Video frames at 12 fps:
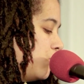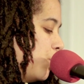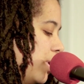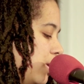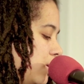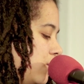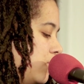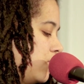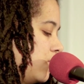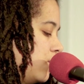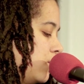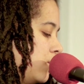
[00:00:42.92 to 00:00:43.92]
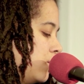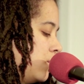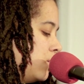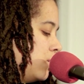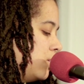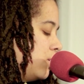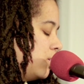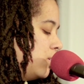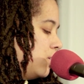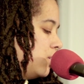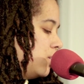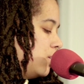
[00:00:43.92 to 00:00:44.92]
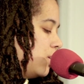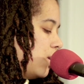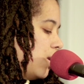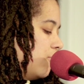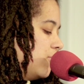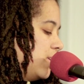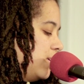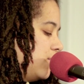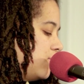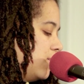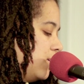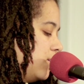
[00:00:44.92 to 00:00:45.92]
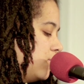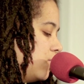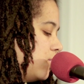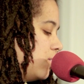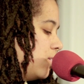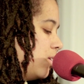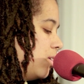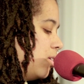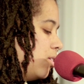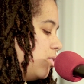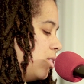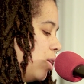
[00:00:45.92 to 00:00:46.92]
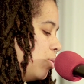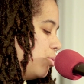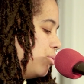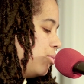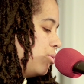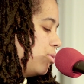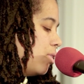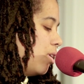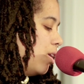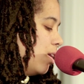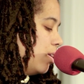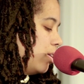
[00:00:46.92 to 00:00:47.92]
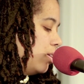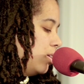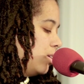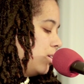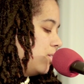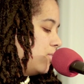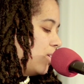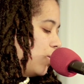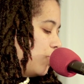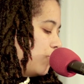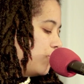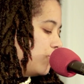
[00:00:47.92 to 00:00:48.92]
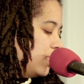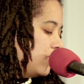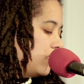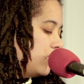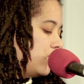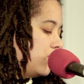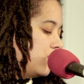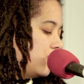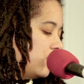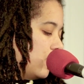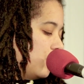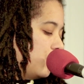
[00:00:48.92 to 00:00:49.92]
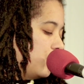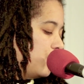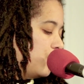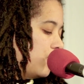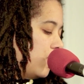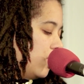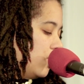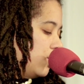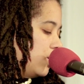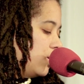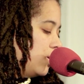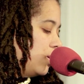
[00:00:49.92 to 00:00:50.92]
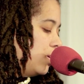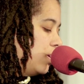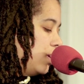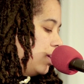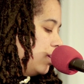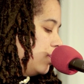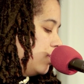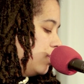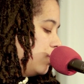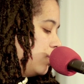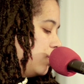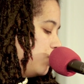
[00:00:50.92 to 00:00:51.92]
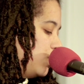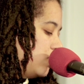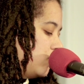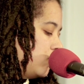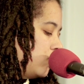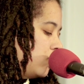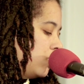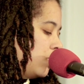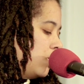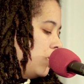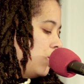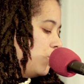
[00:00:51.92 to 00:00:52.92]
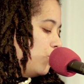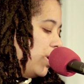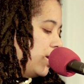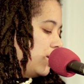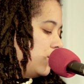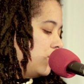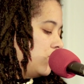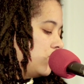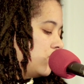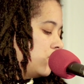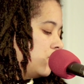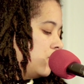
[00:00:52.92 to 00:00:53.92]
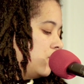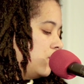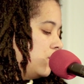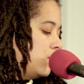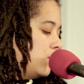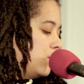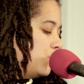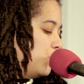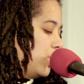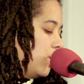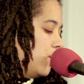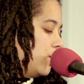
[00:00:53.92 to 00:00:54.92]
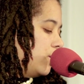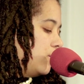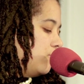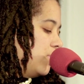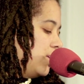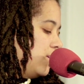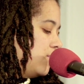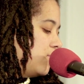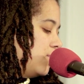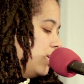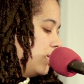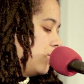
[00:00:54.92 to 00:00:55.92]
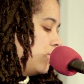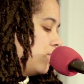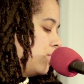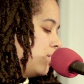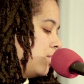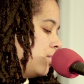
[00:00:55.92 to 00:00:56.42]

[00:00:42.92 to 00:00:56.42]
ways I release this self, I self, this self, I, in which ways will I release this